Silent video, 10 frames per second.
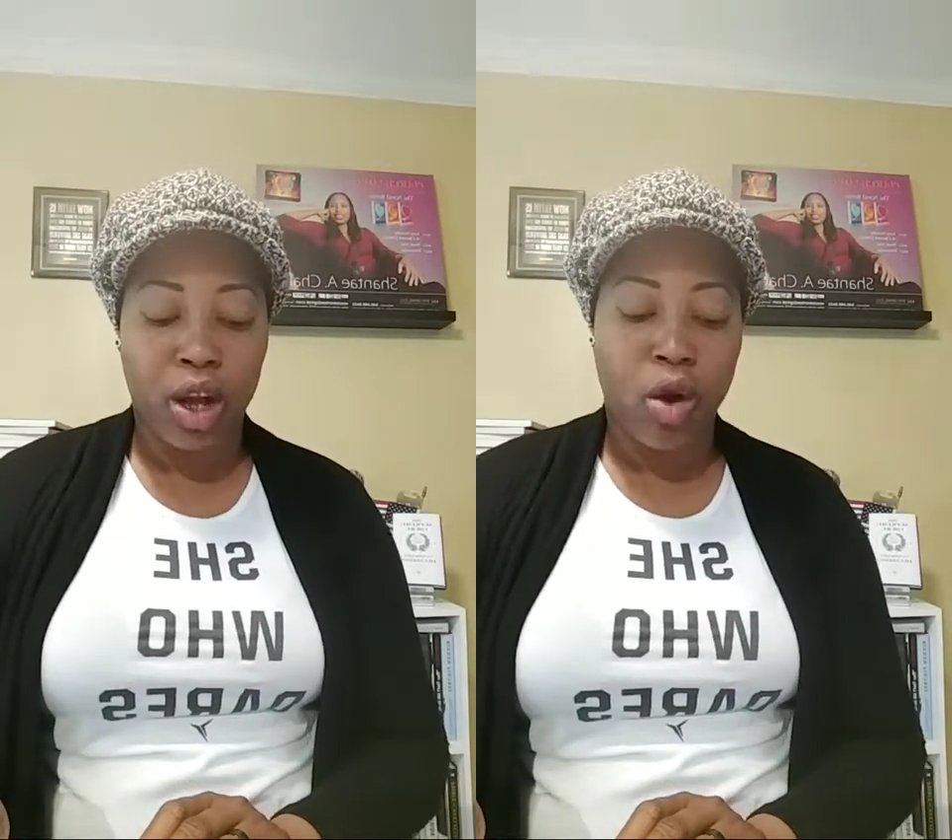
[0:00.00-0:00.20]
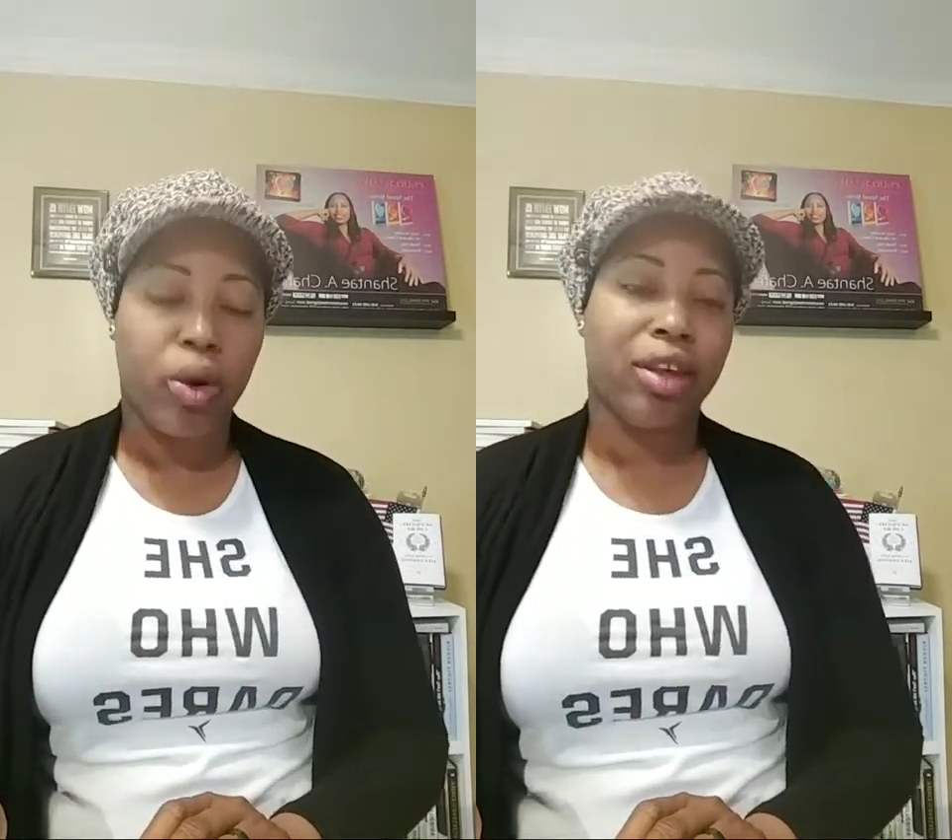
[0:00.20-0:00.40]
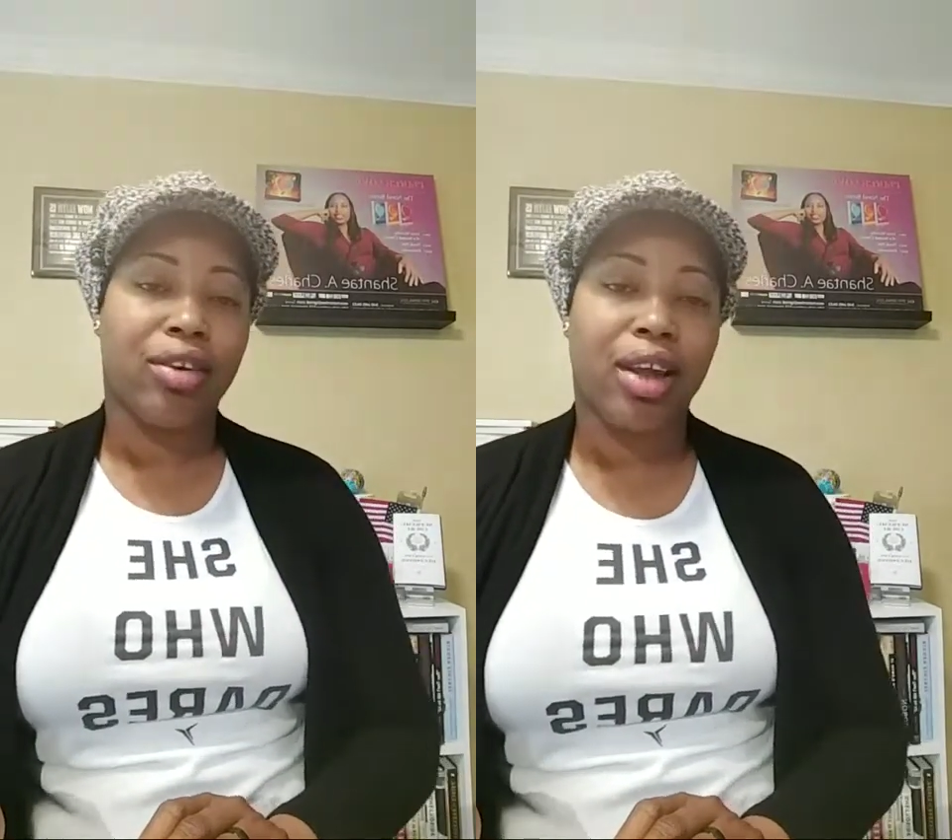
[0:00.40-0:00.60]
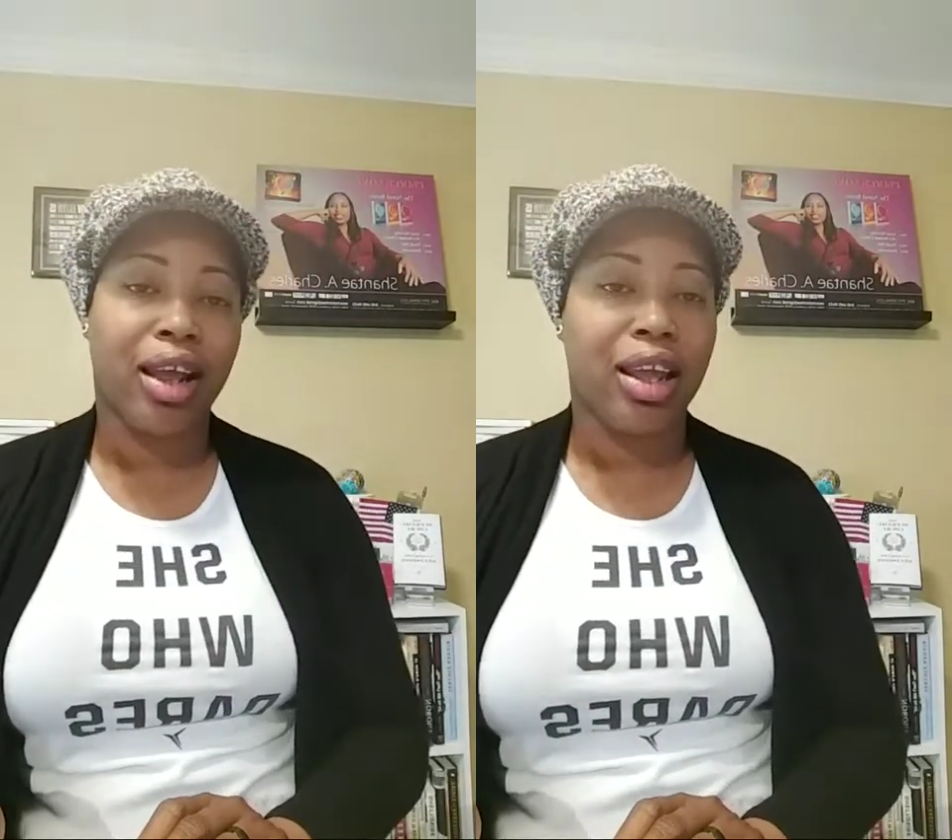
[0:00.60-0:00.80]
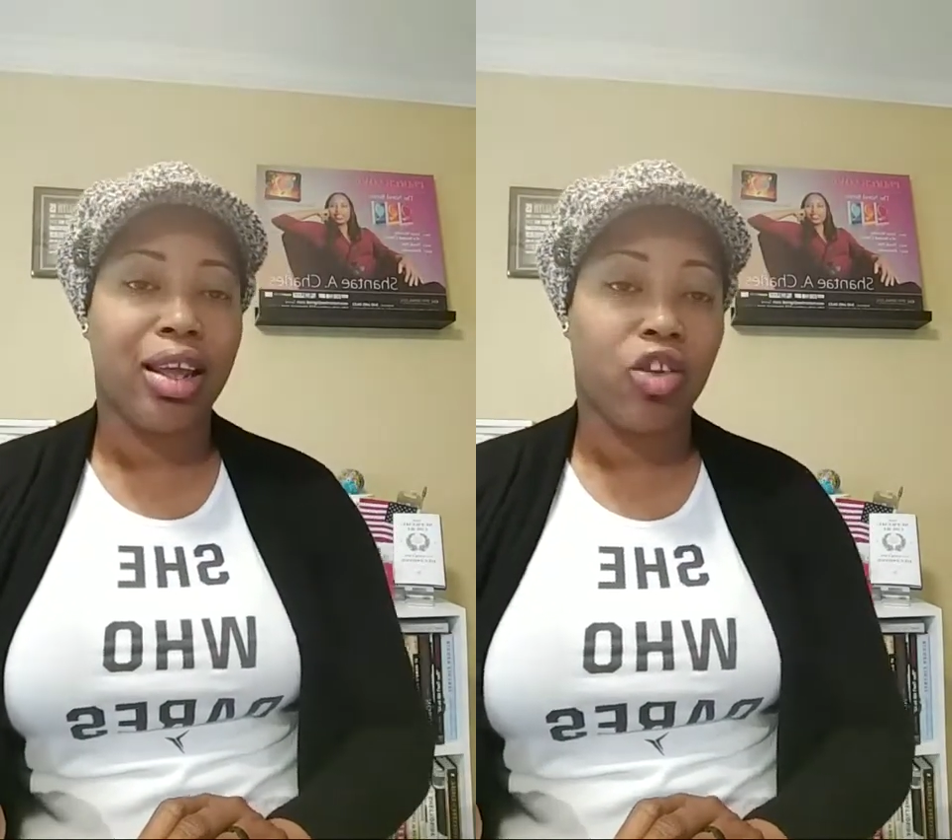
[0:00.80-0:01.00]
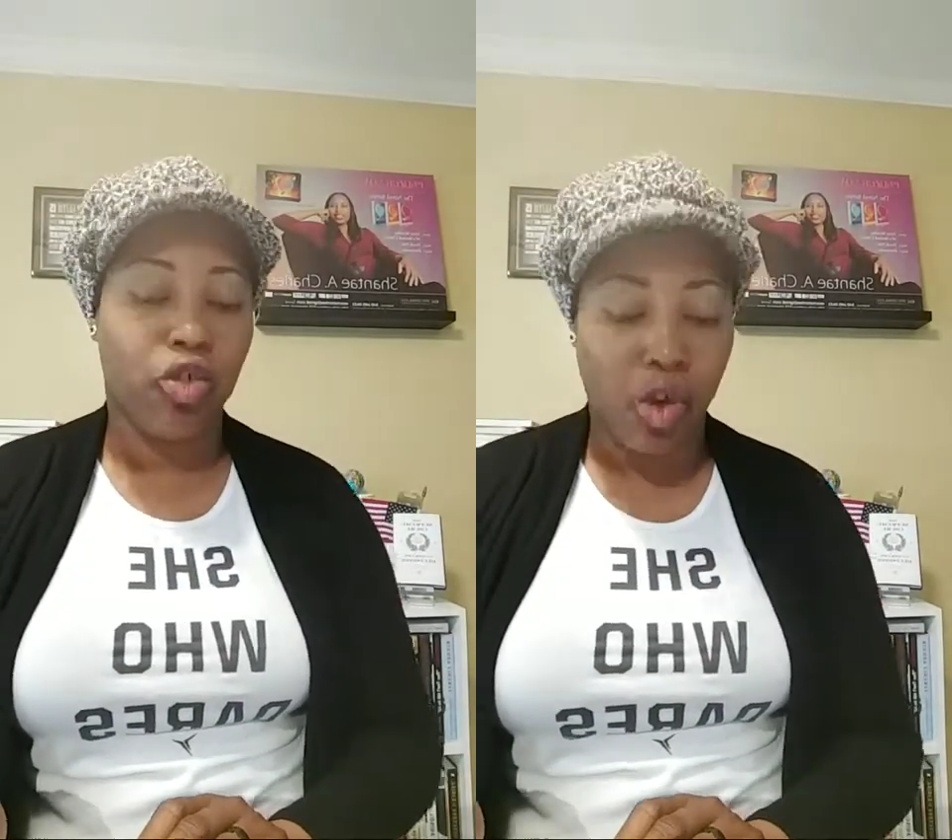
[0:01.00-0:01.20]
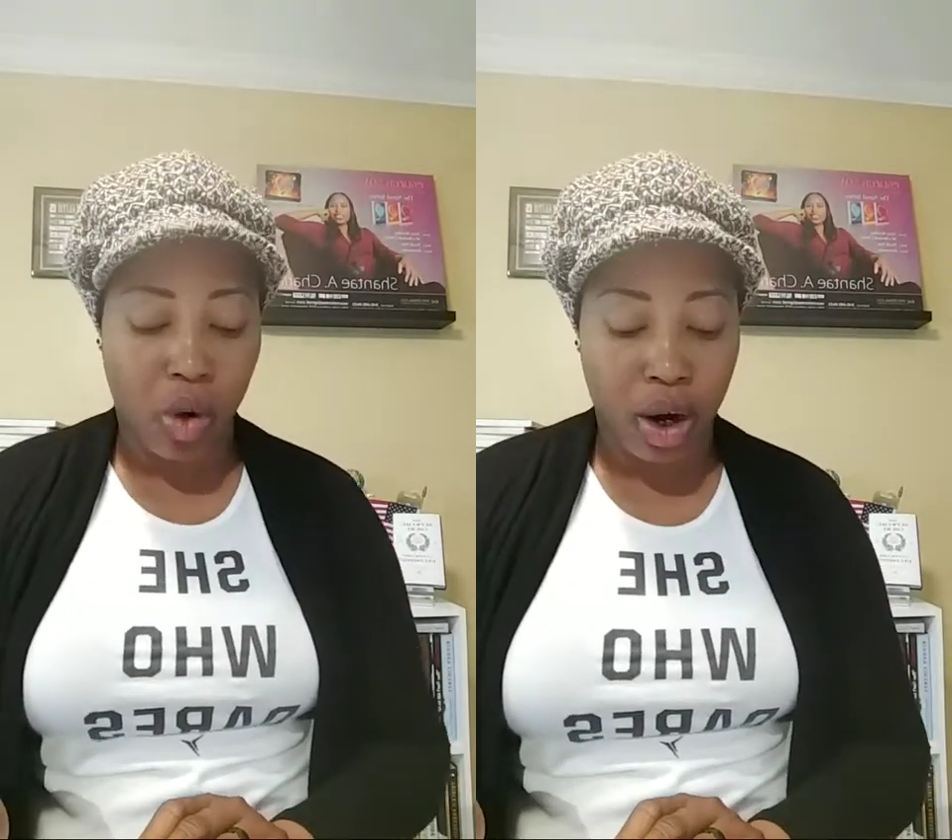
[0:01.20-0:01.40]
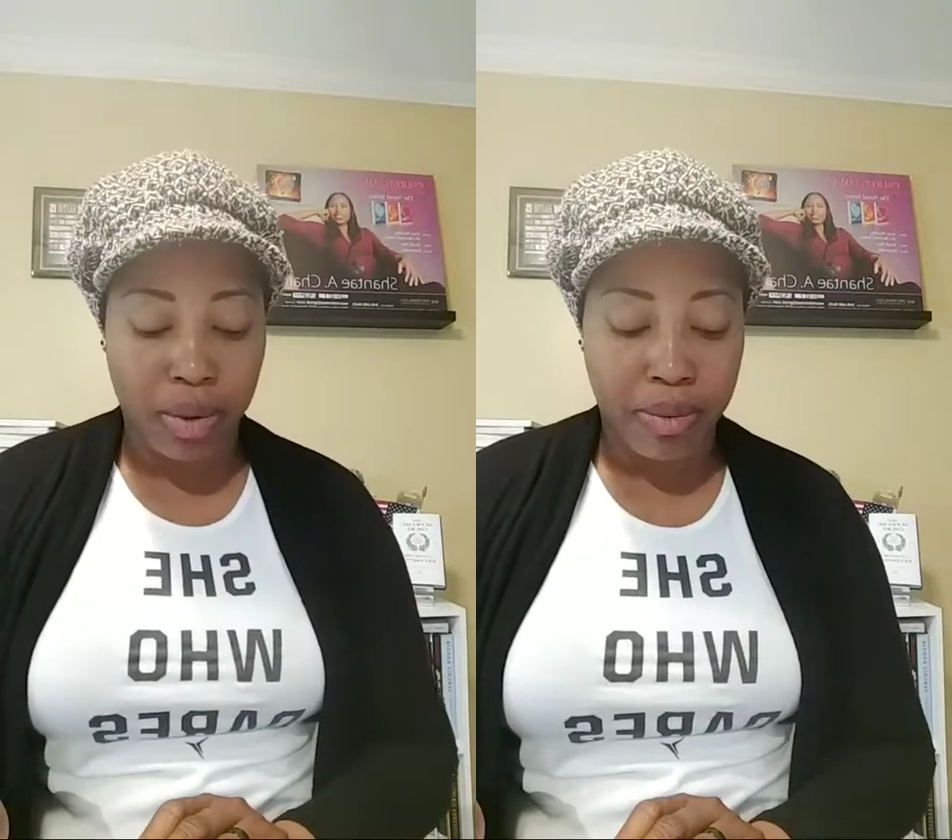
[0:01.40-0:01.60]
going steady is
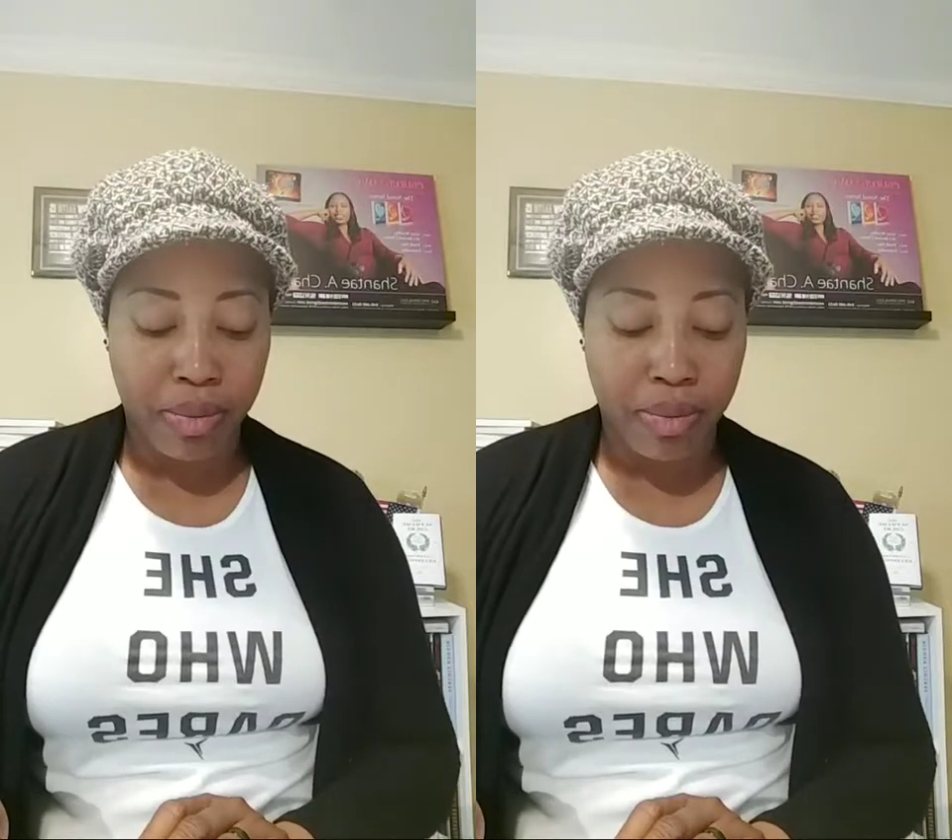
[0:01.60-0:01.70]
for.